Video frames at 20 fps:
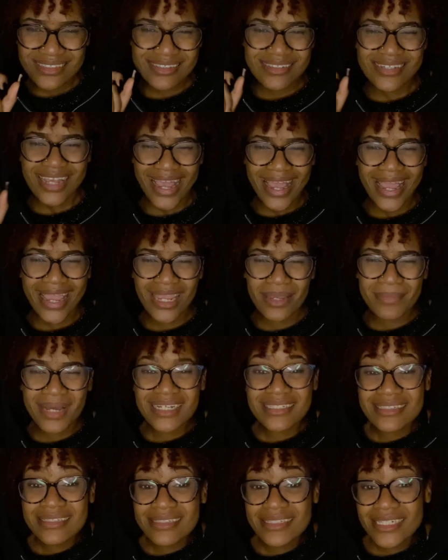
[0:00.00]
time a
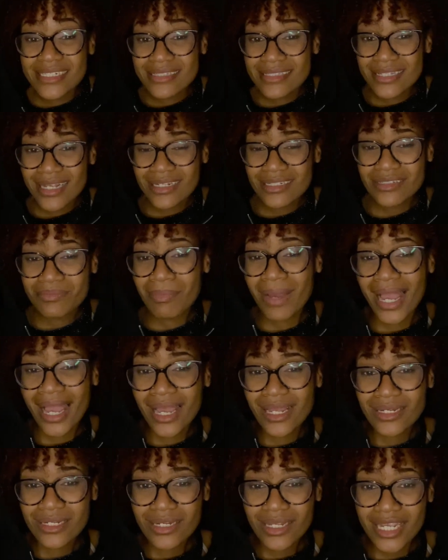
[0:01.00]
decent
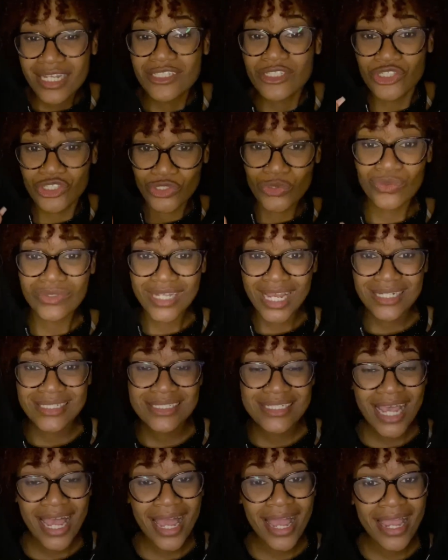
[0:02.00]
man in suit and
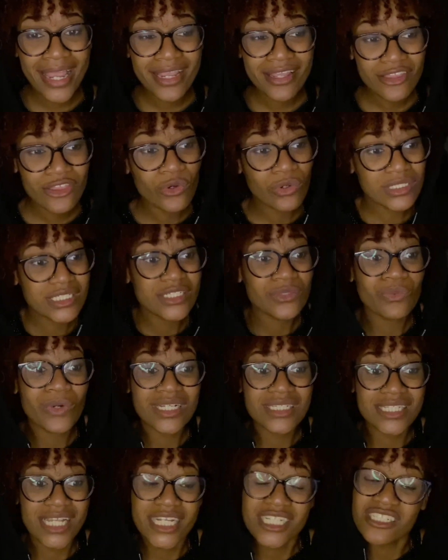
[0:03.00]
tie thought it
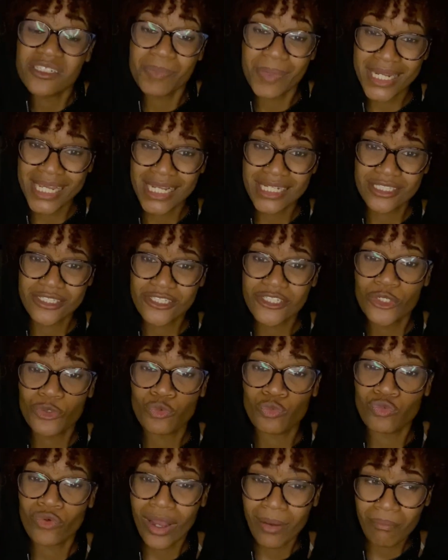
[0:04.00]
was his place to
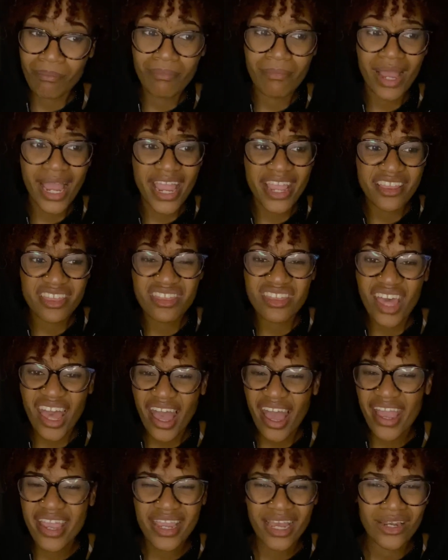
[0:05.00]
rub my
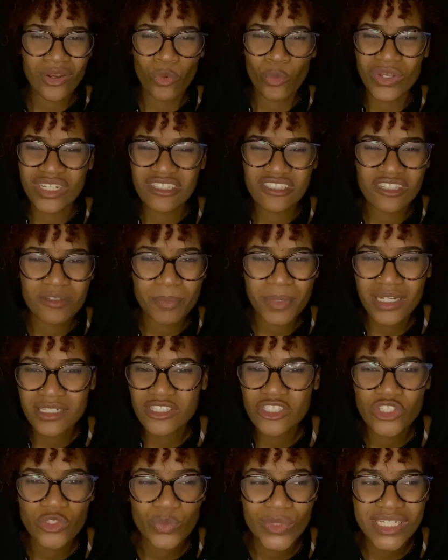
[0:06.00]
thigh and whisper
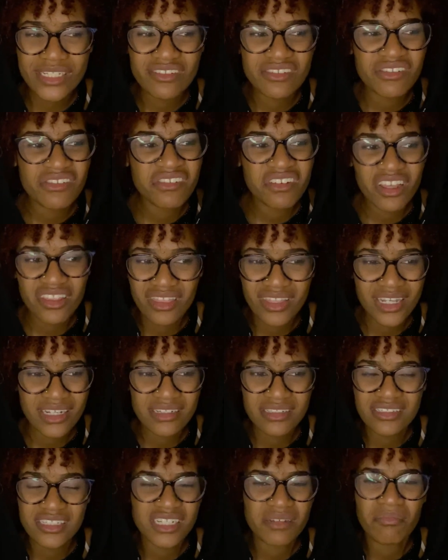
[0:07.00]
sweet
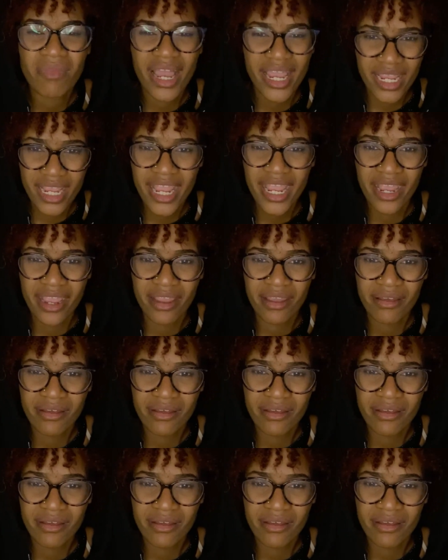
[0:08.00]
nothings in my ear,